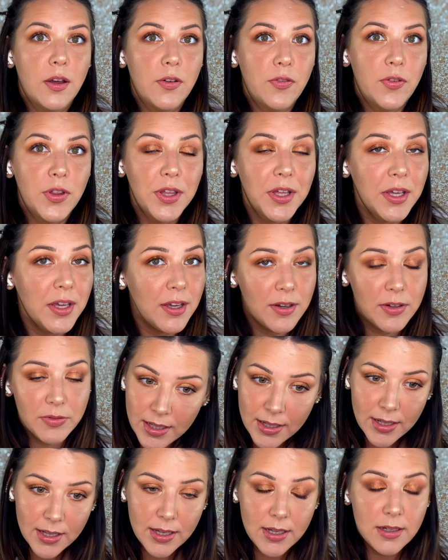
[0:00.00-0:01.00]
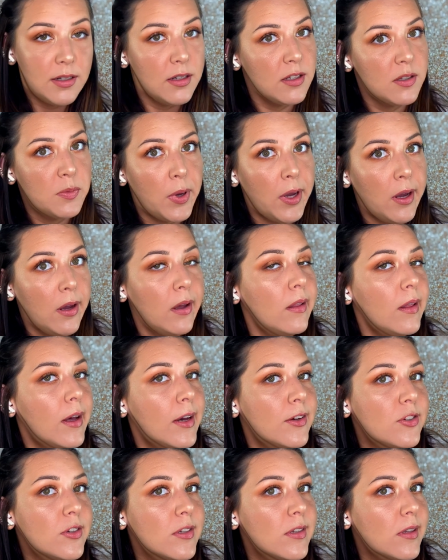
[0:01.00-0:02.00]
feel like it does my
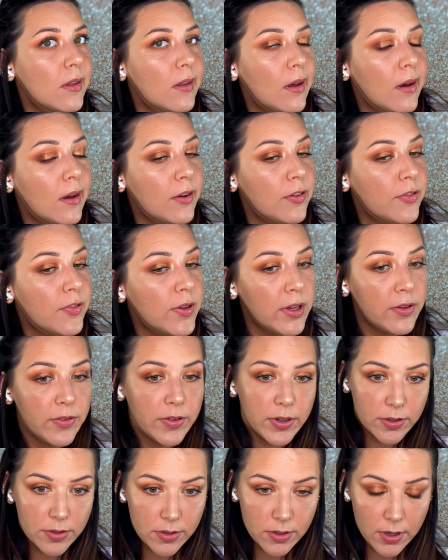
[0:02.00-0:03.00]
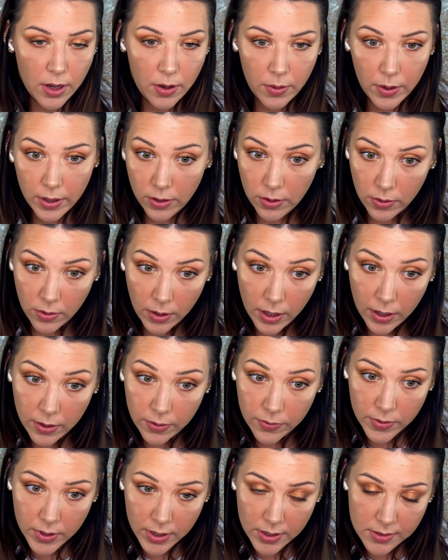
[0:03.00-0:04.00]
eyelashes a lot of favors. Now I do
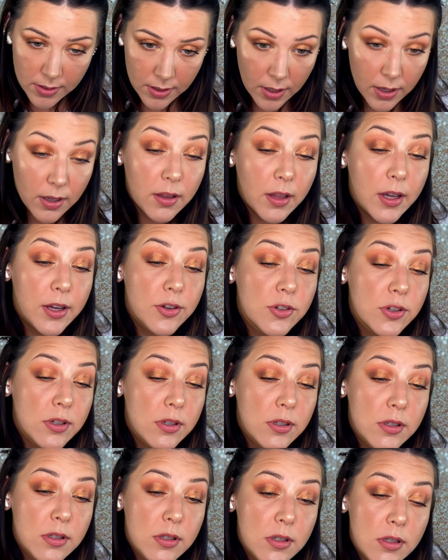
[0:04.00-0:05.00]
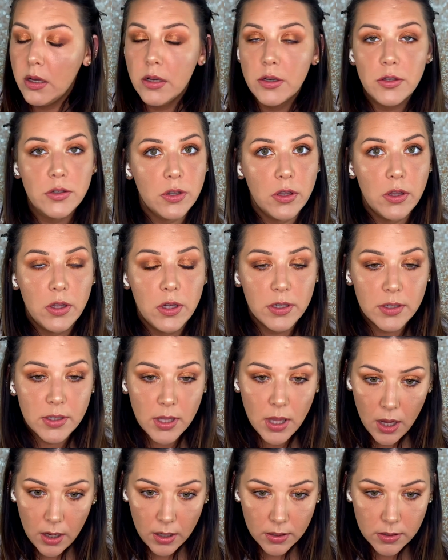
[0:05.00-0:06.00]
have decent eyelashes. So there's
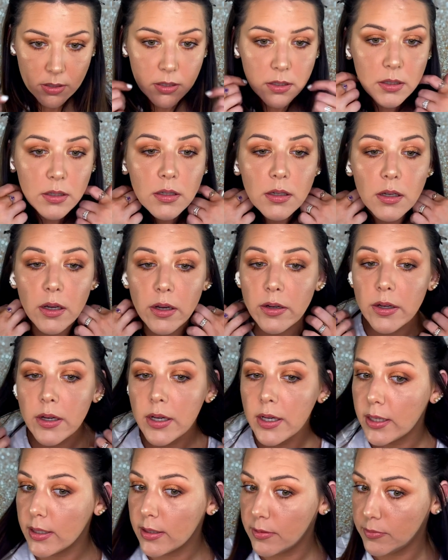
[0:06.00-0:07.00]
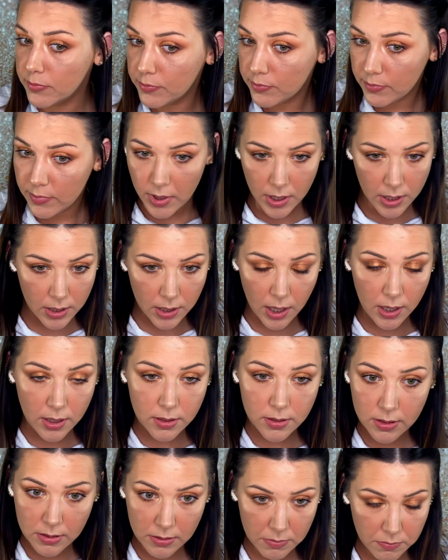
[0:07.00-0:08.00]
that. All right. And
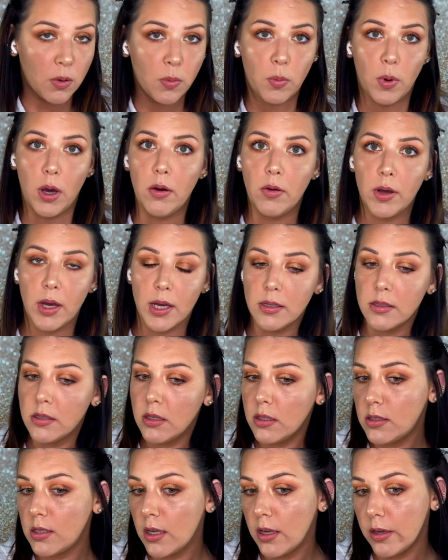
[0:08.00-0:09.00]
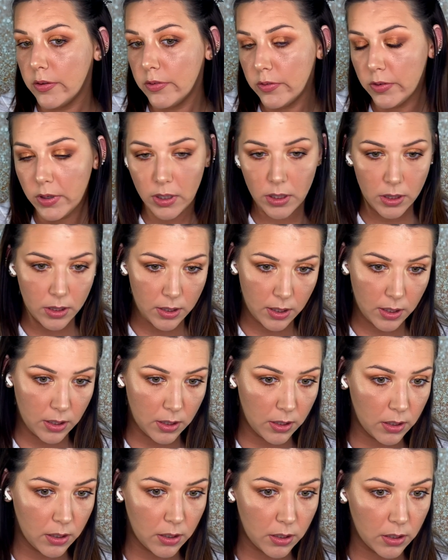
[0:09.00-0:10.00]
that's, wow guys, that's
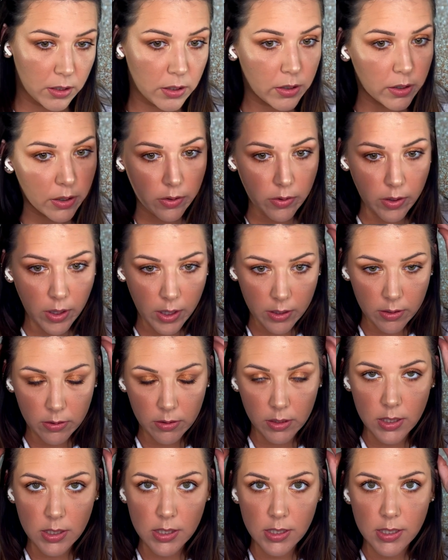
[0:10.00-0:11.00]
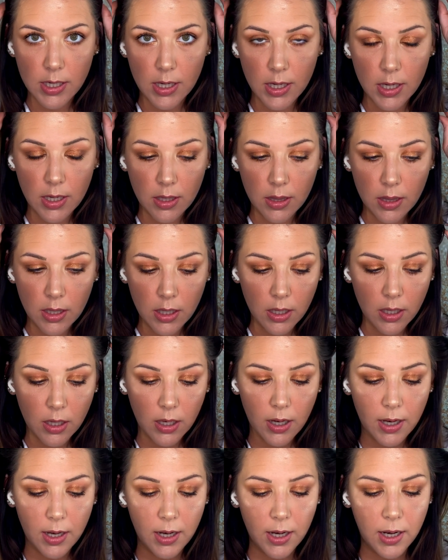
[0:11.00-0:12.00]
everything. Okay, let's take the
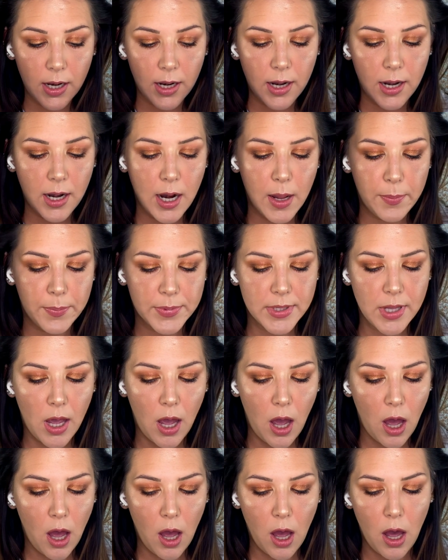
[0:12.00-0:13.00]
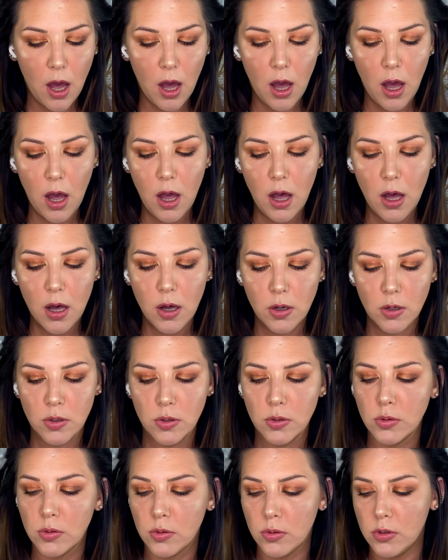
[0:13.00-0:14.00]
clips
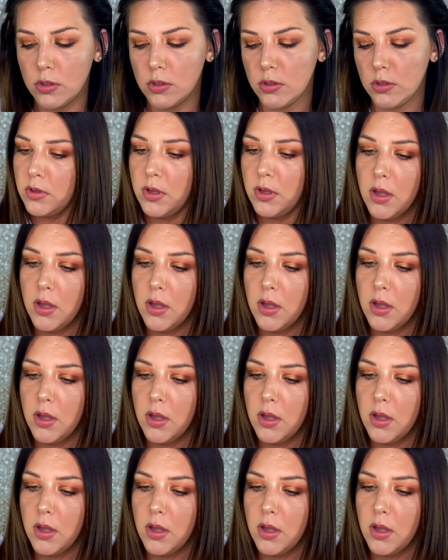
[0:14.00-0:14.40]
out.